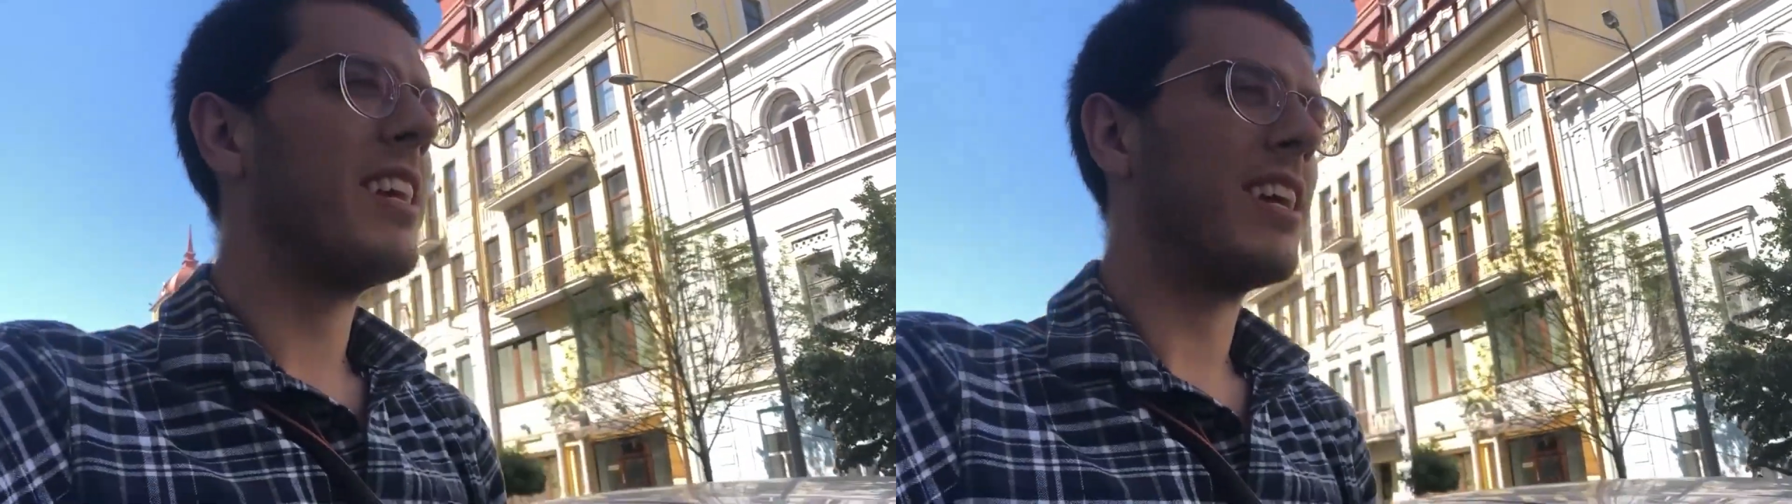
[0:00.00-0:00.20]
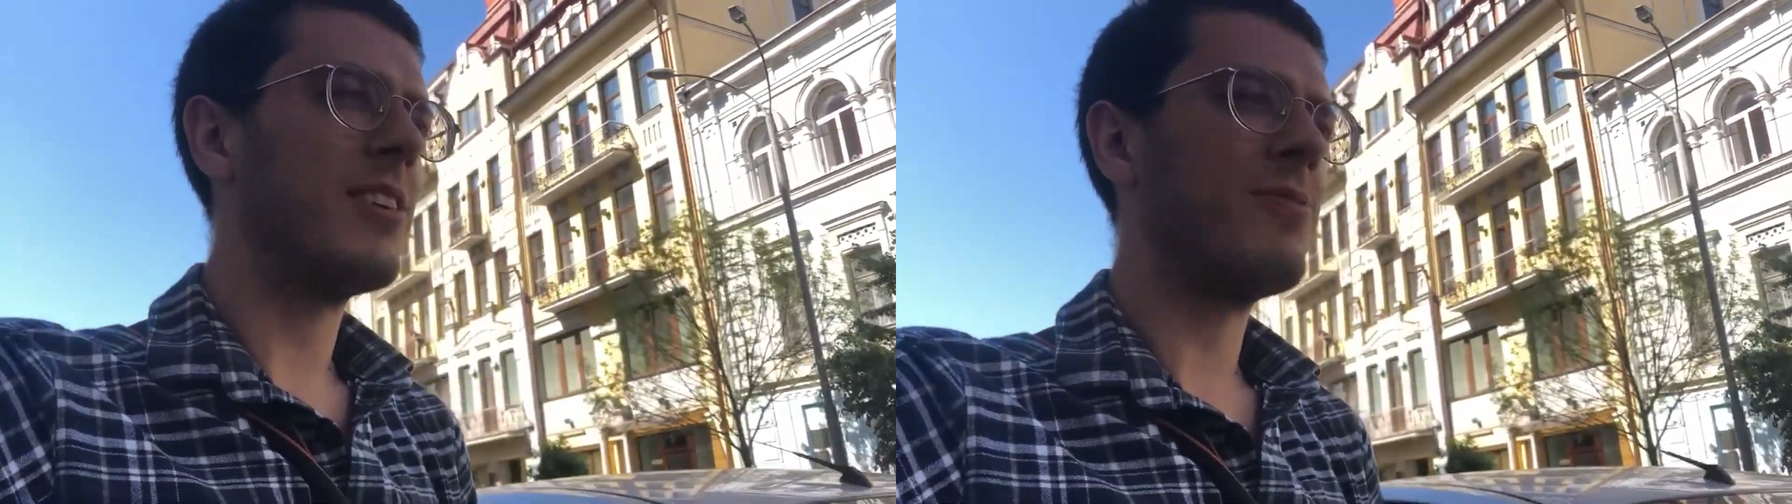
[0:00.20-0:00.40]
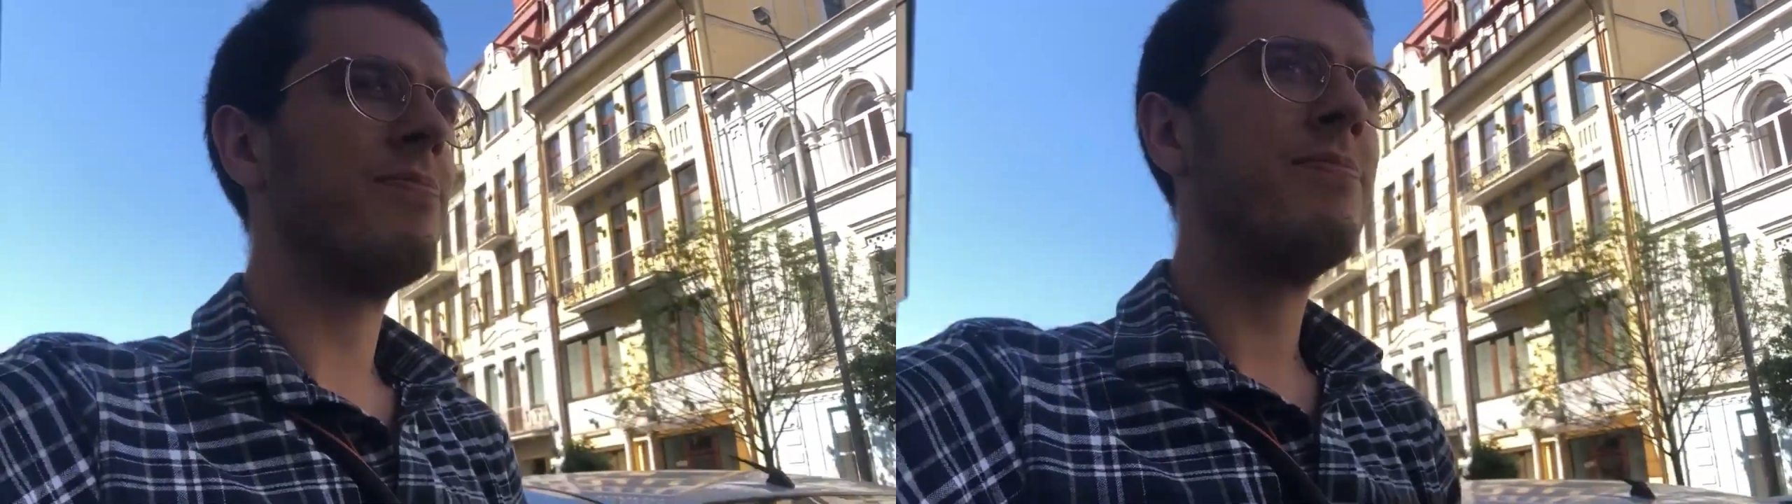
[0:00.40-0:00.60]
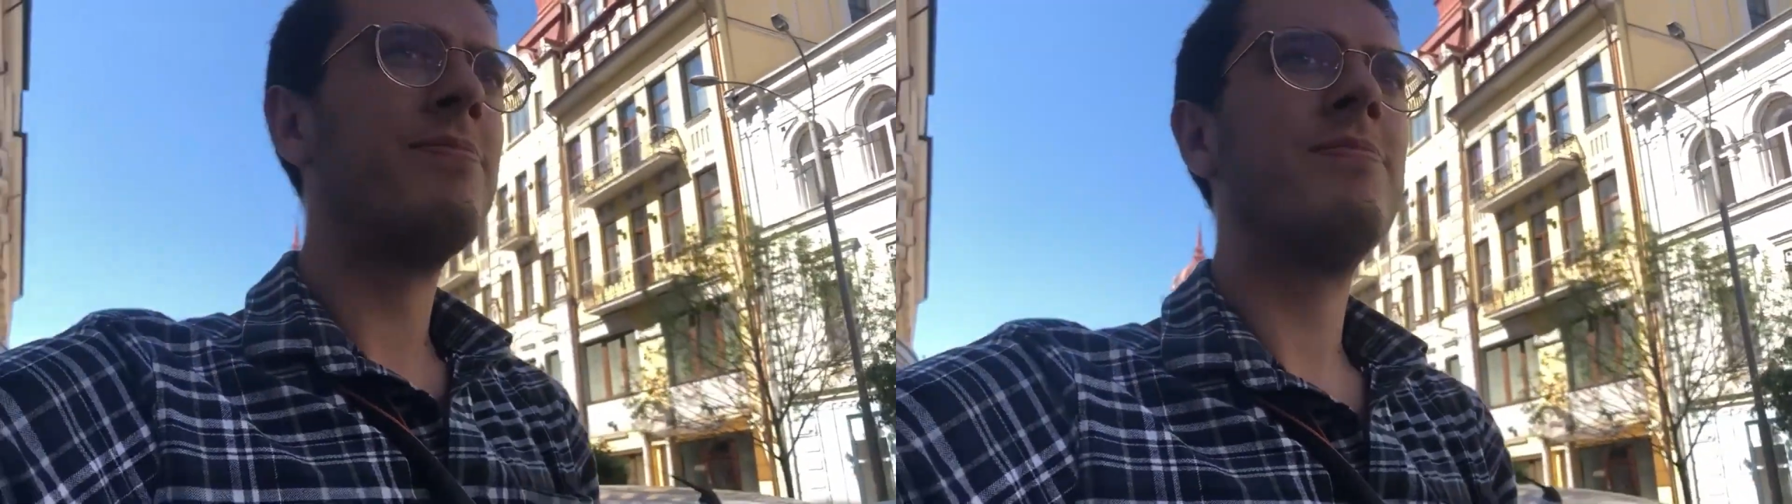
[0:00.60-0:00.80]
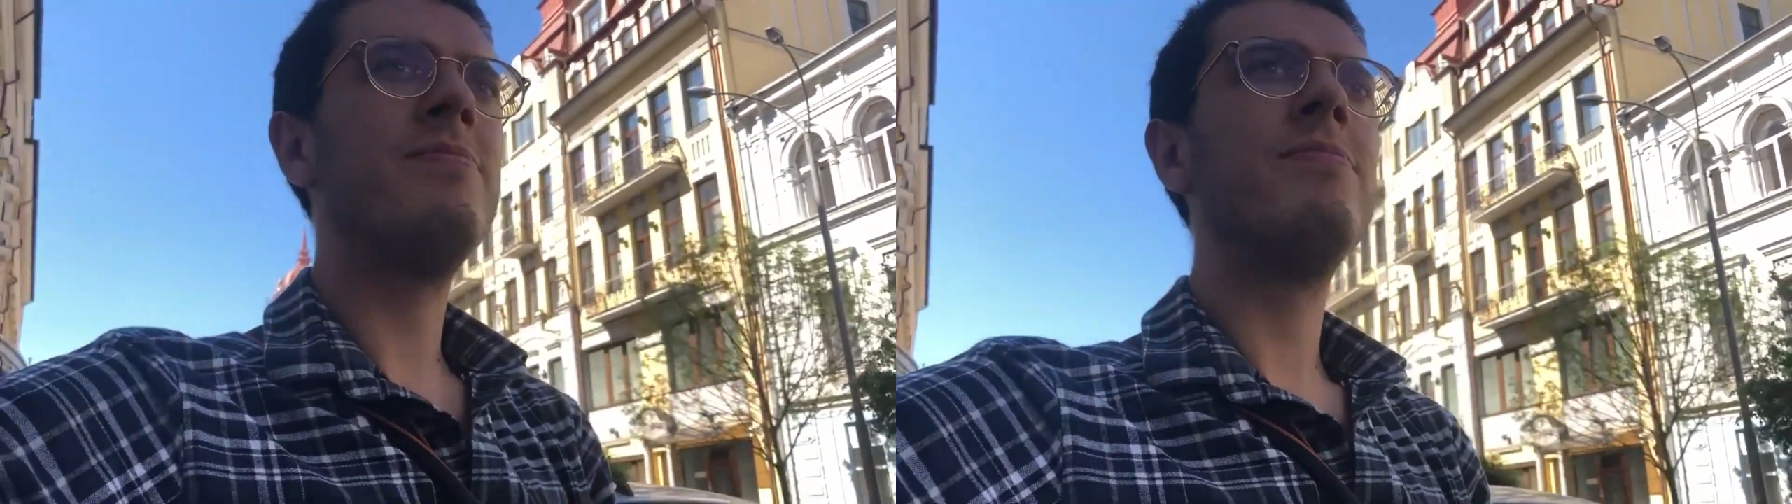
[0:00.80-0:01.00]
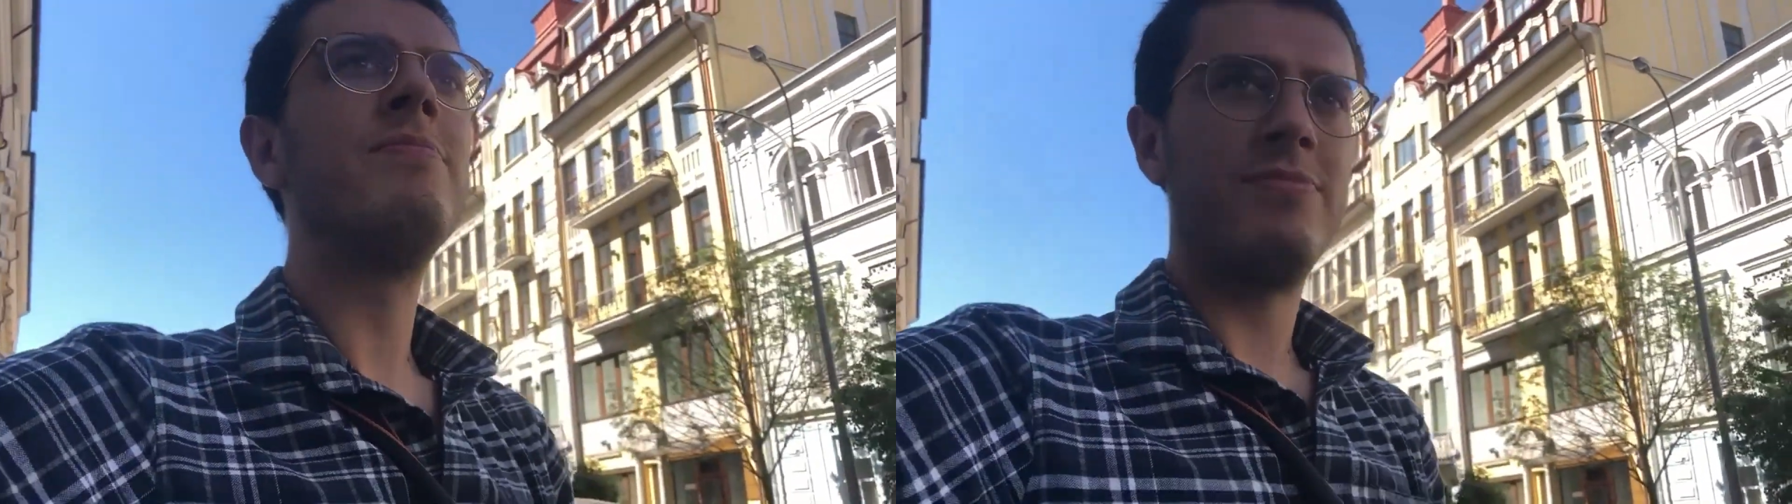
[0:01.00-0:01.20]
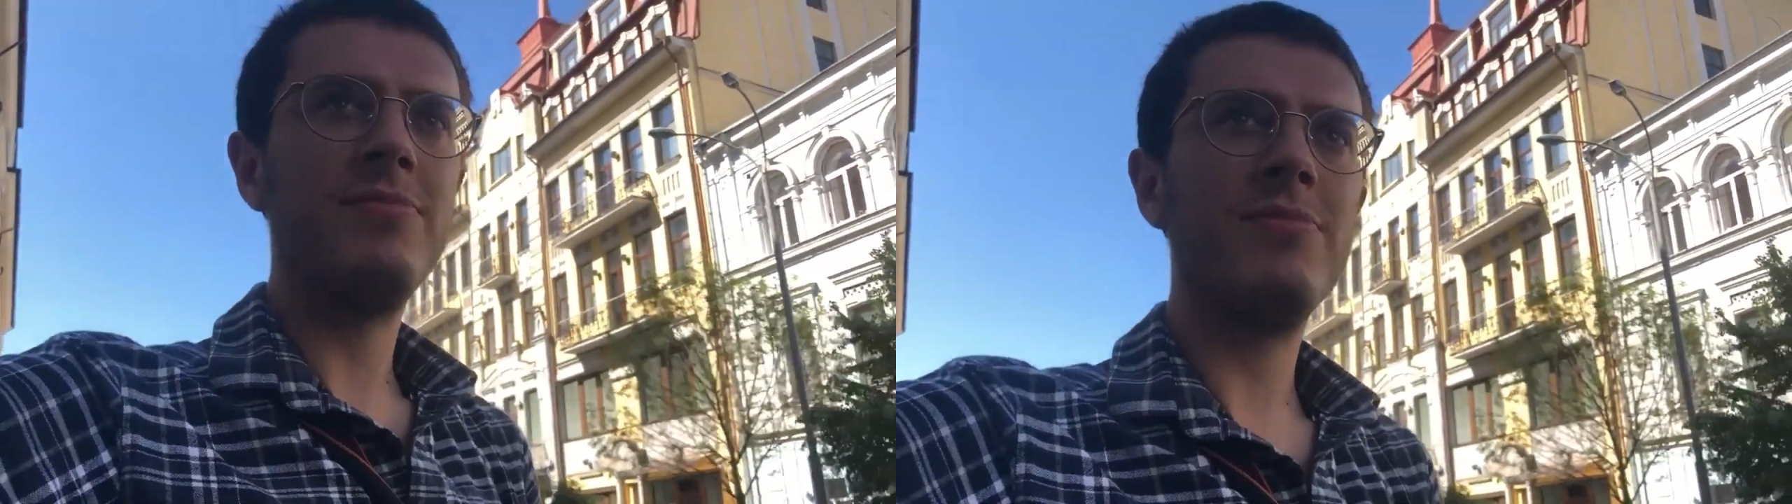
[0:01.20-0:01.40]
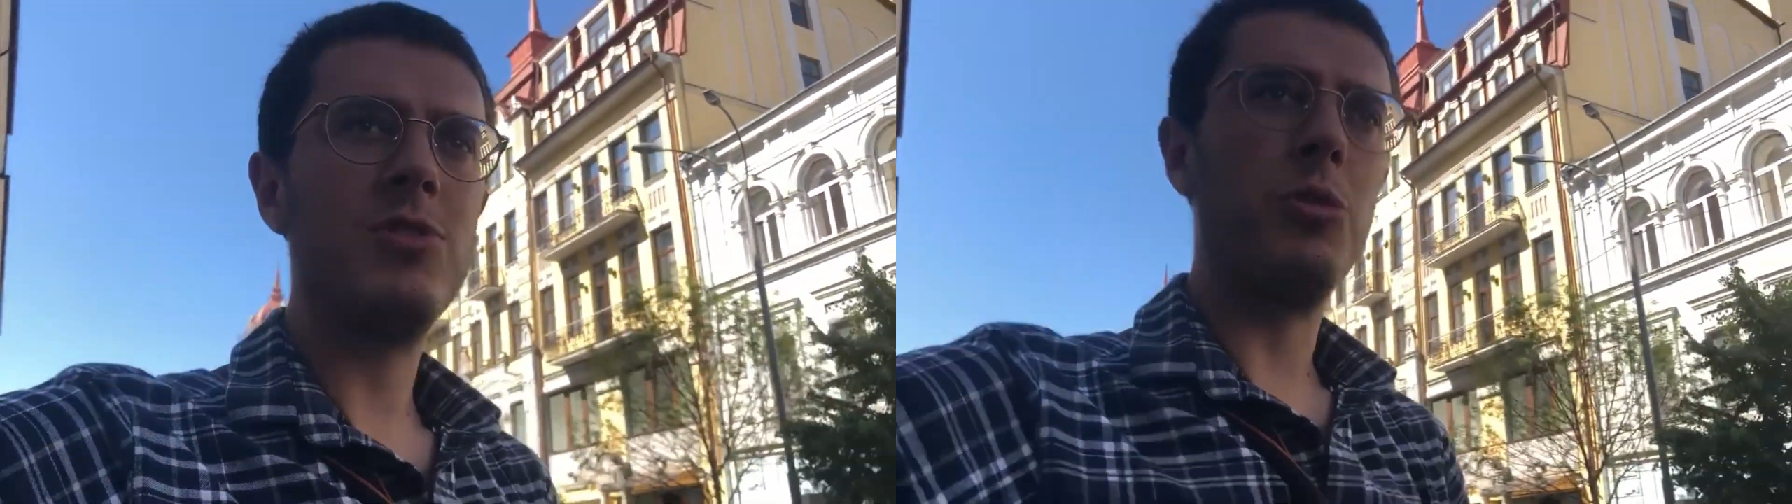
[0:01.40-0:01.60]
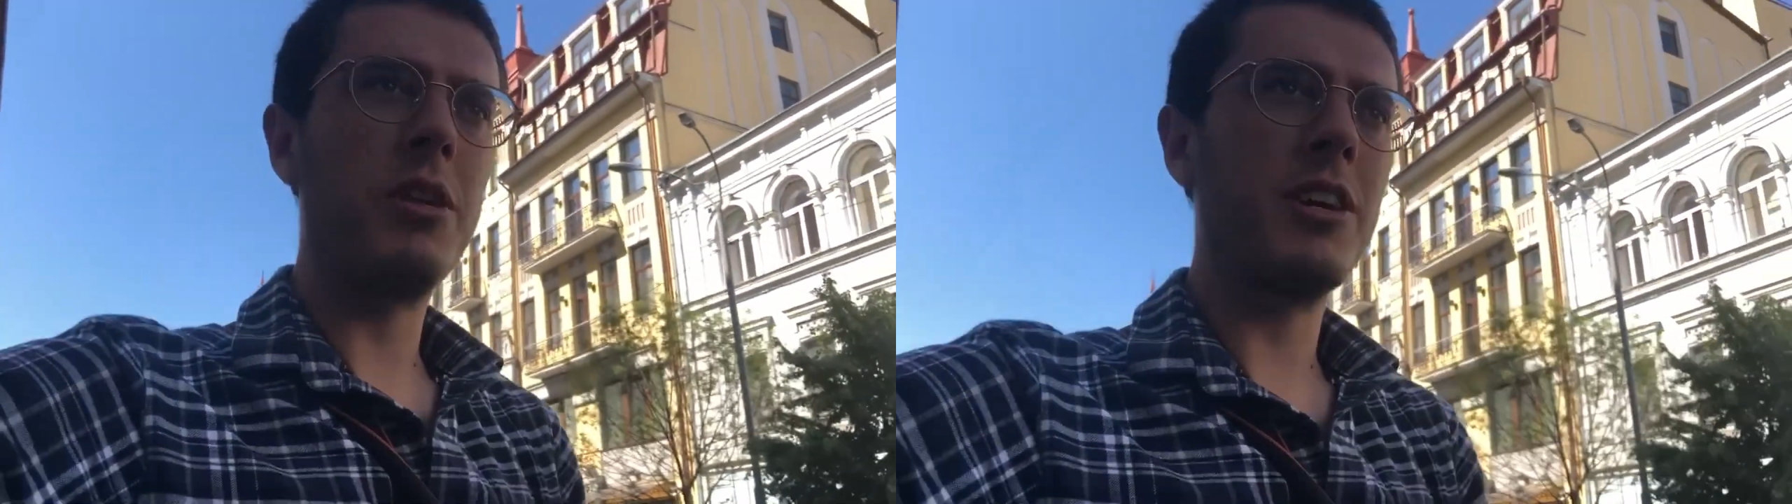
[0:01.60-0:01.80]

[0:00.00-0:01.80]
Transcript: you know, Dobre.